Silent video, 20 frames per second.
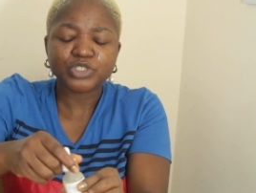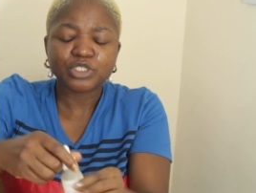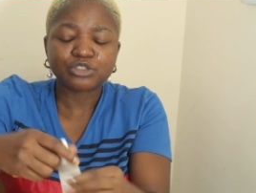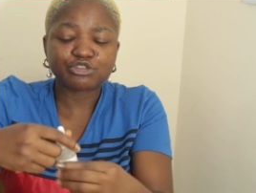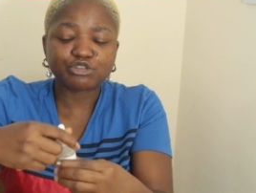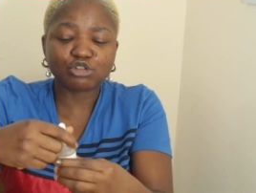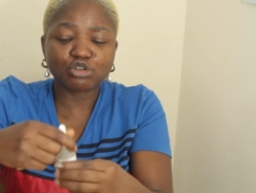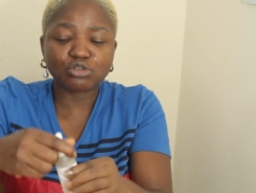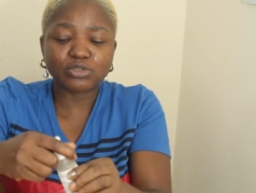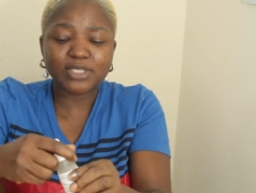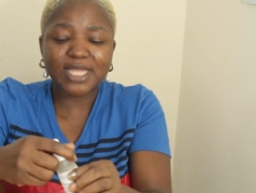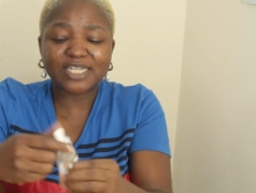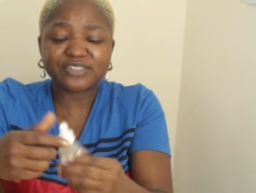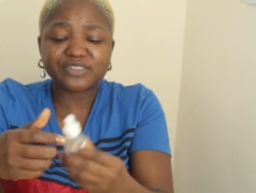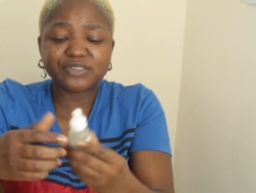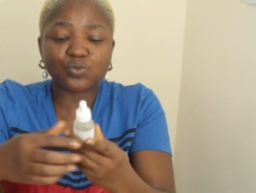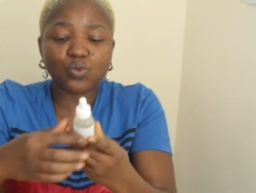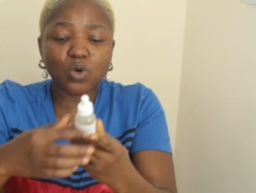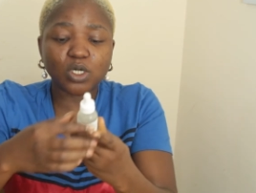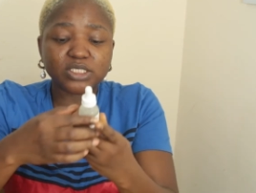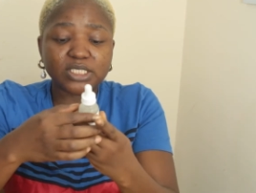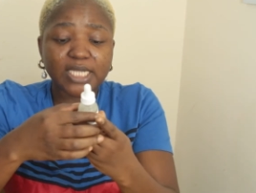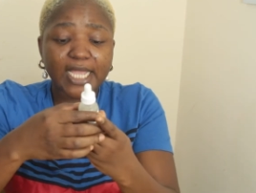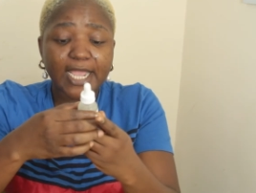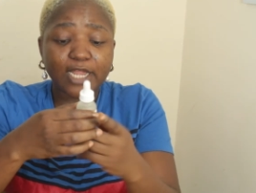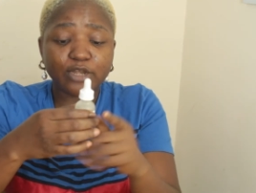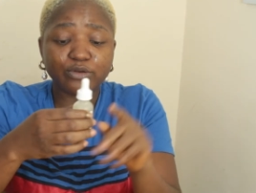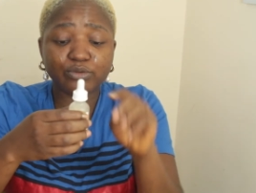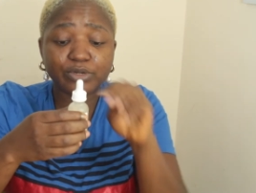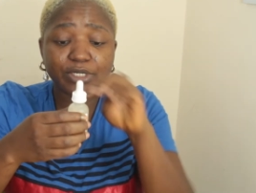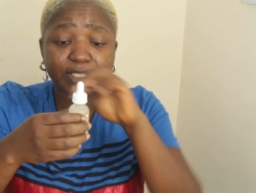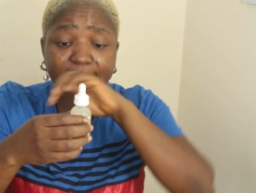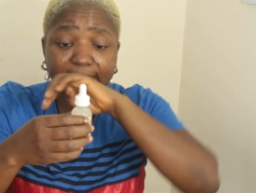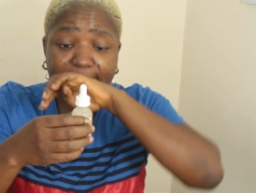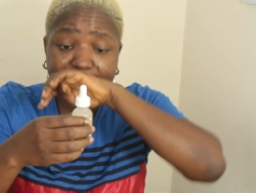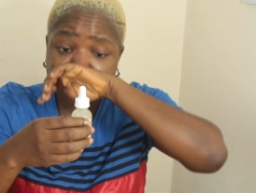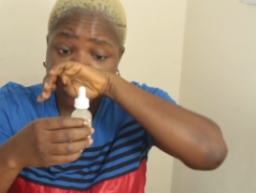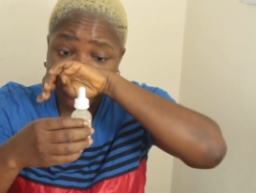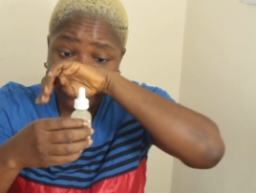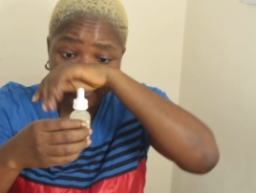So that's what hyaluronic
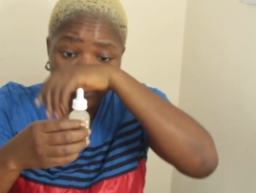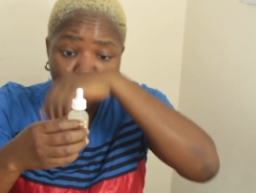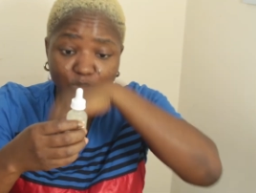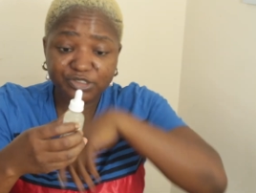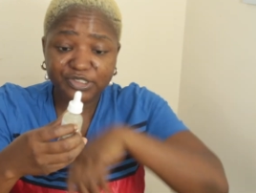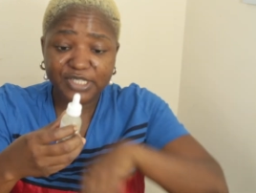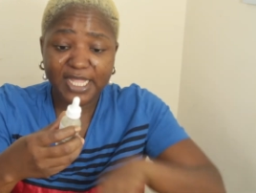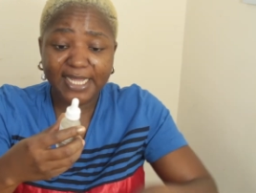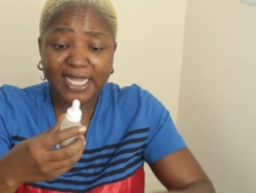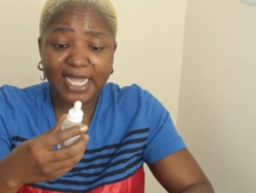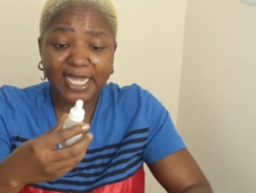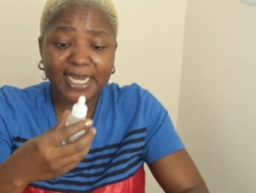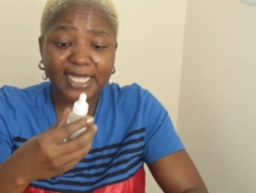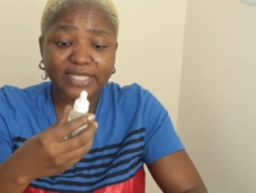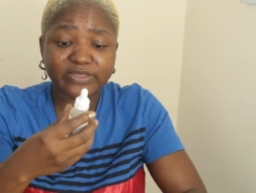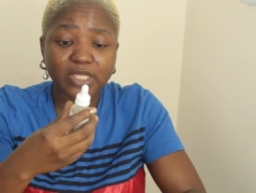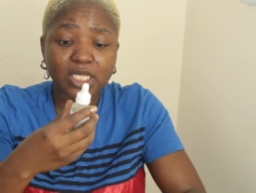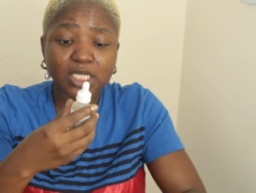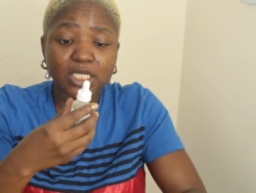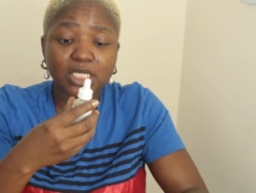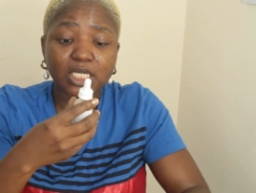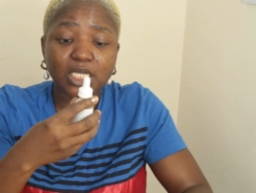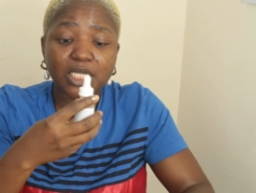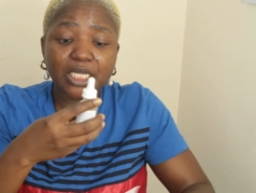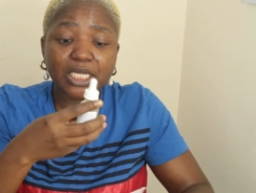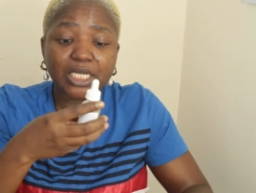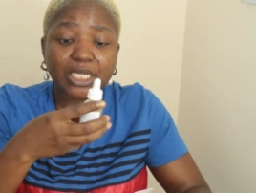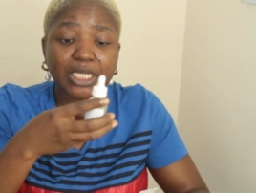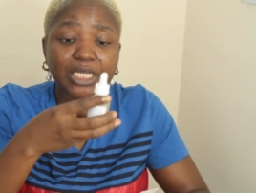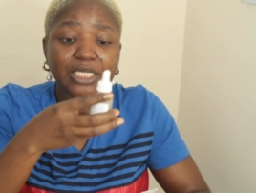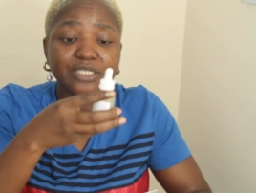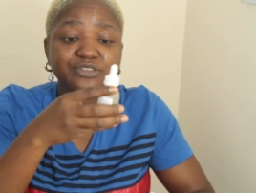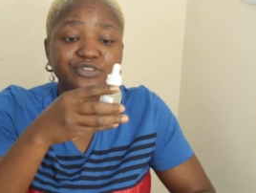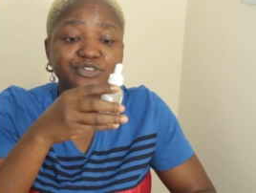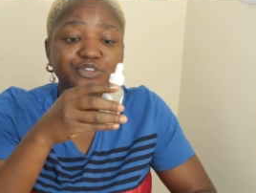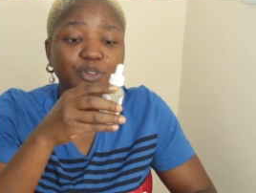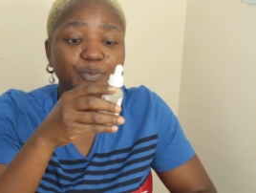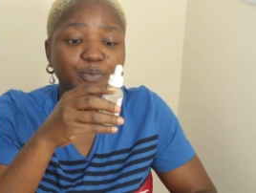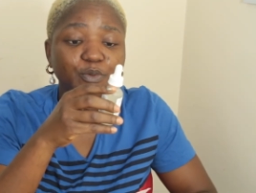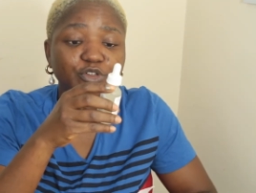acid looks like, and I think it's
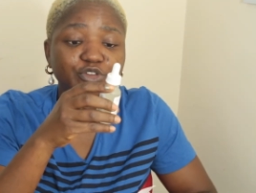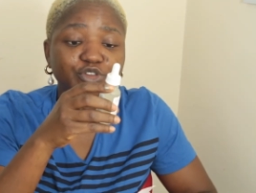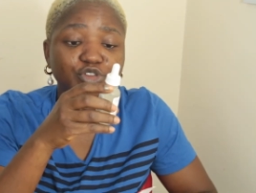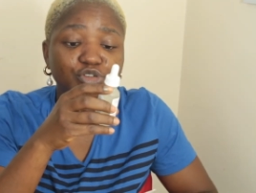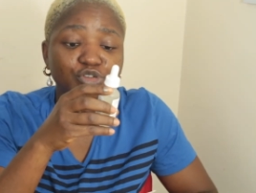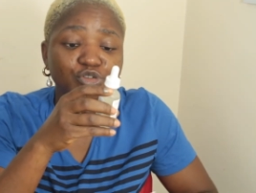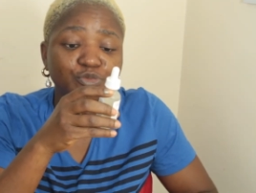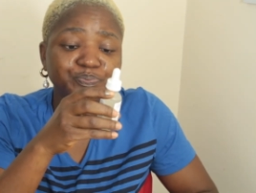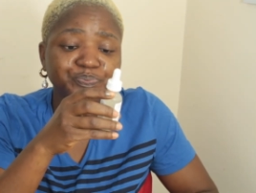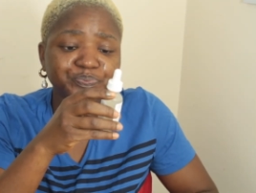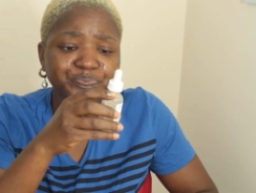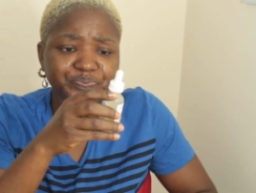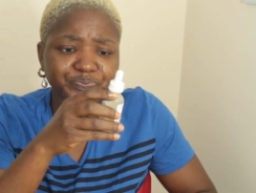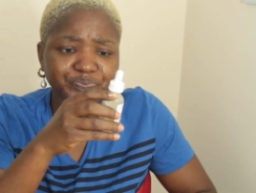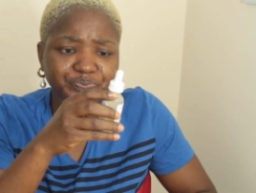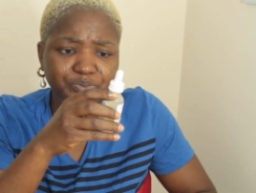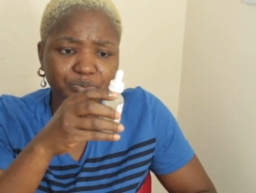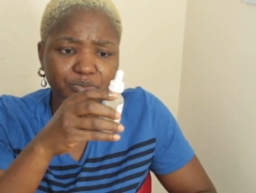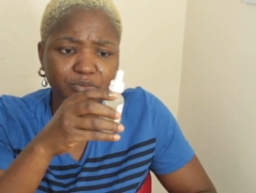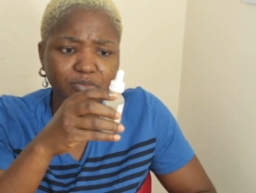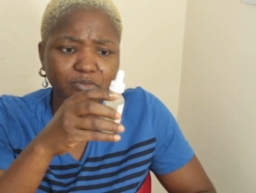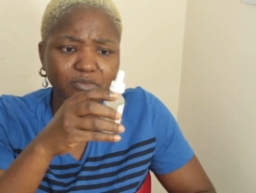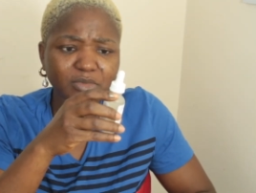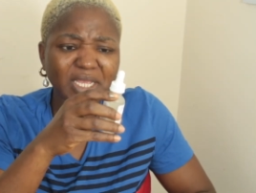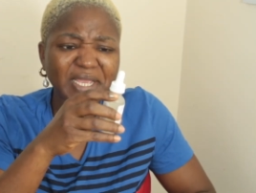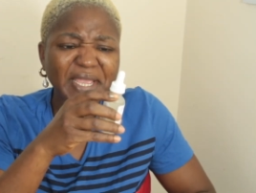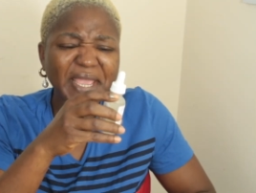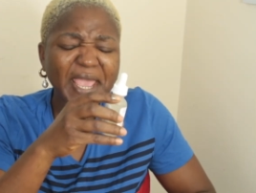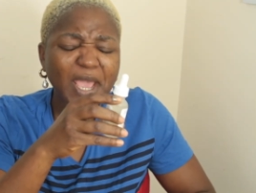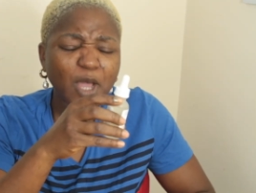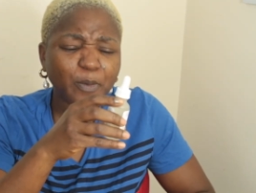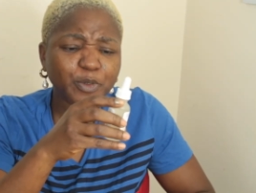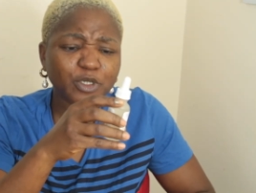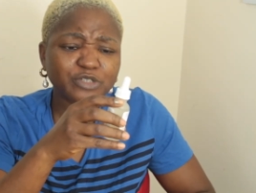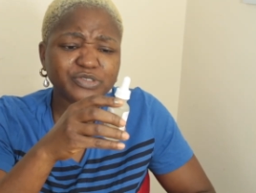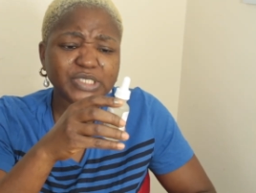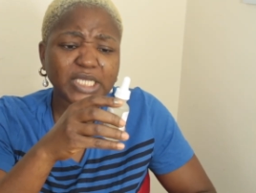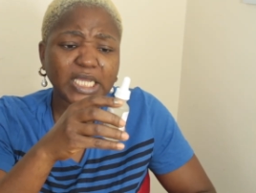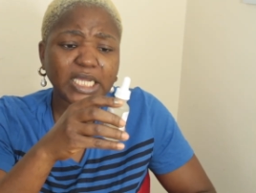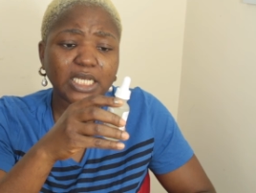supposed to help
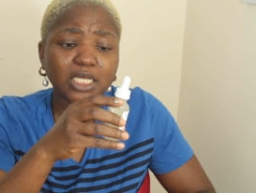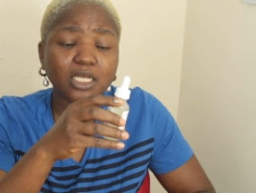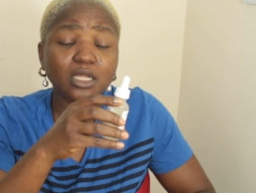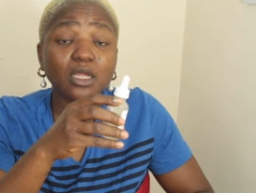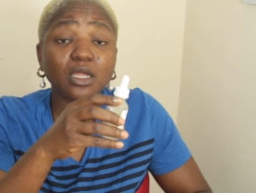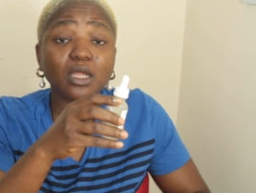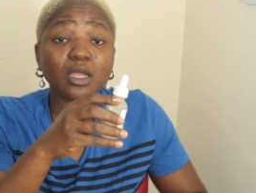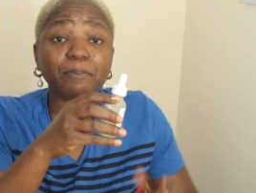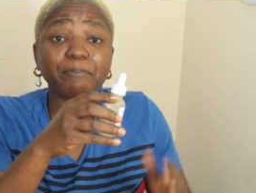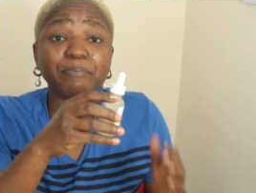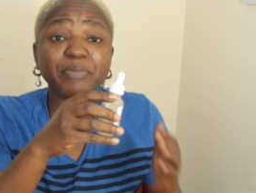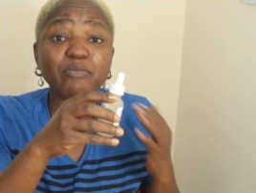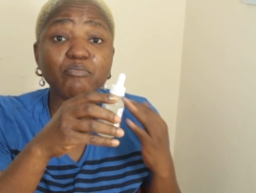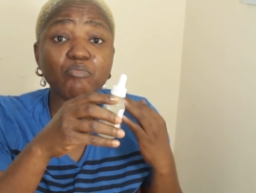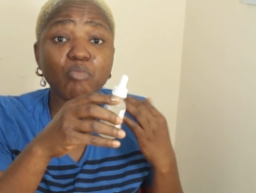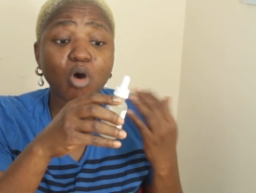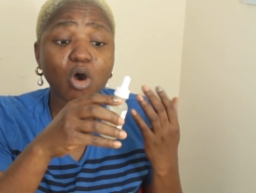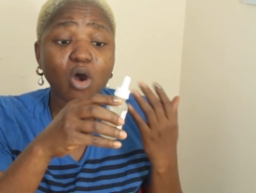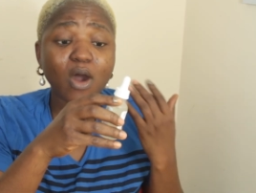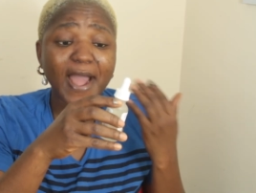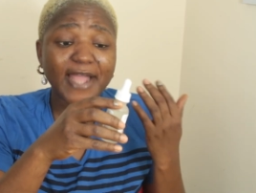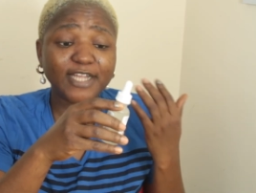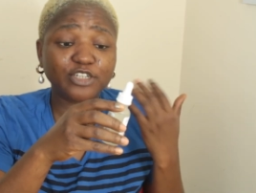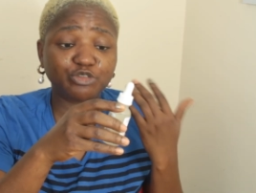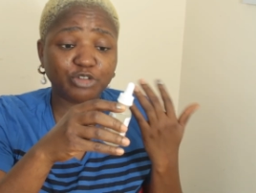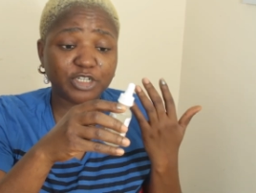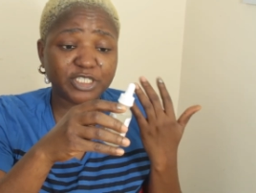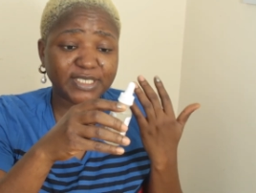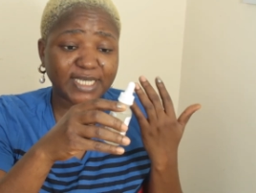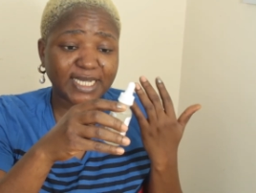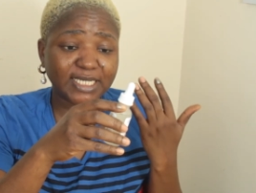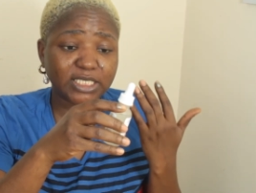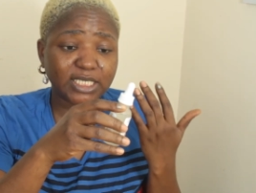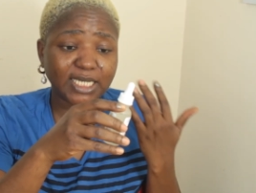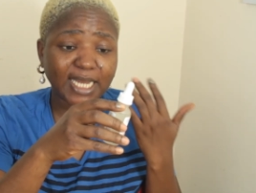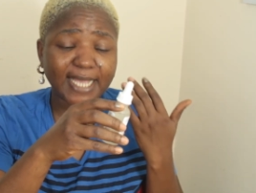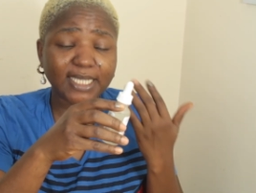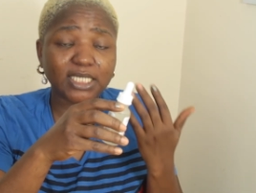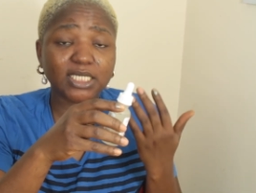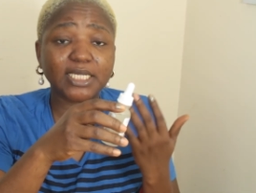your skin be more hydrated.
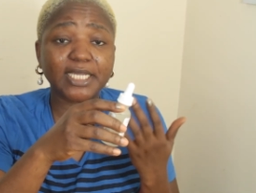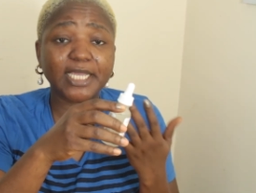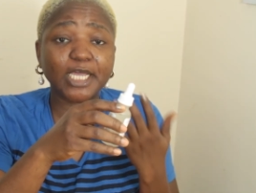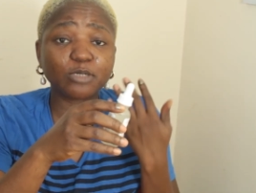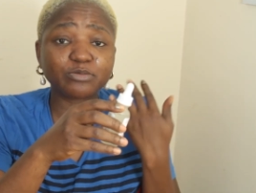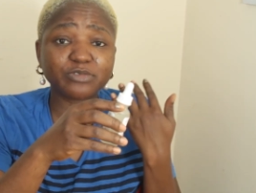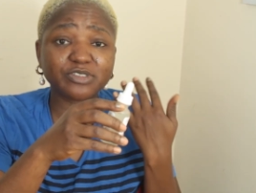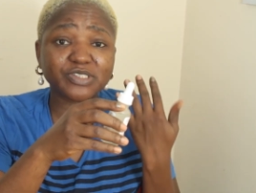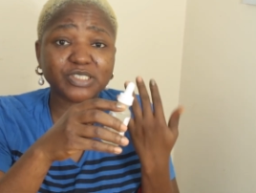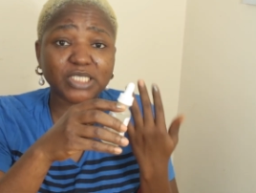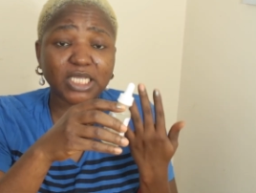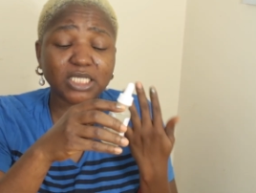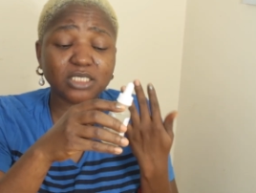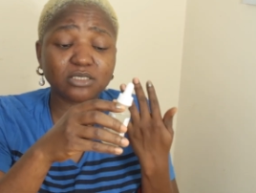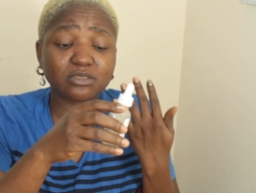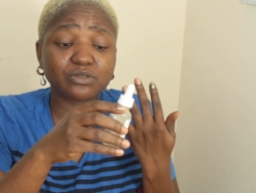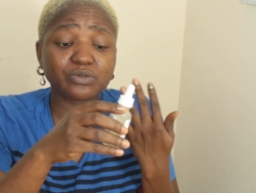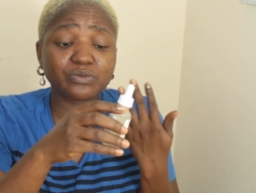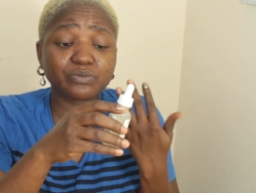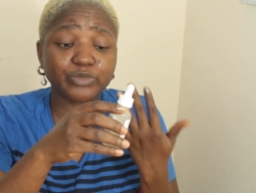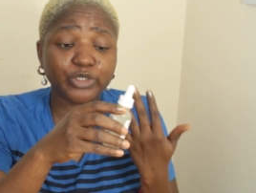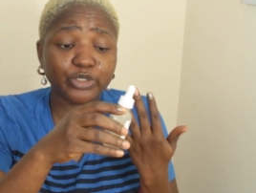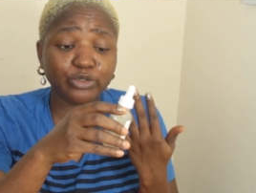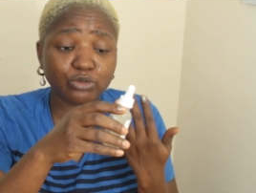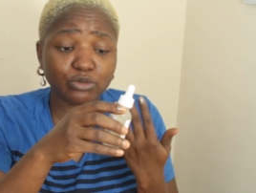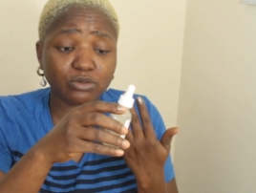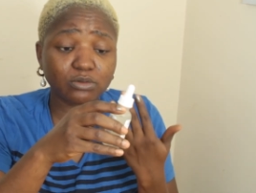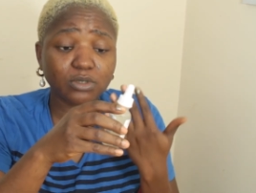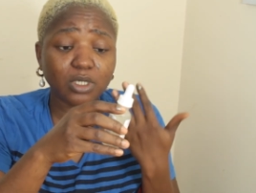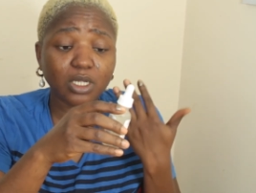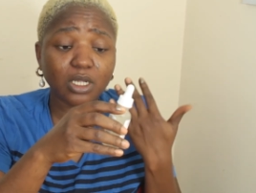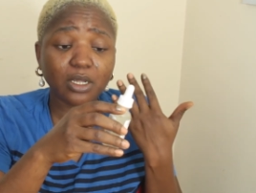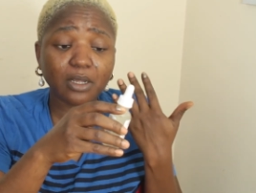Like, it helps the skin to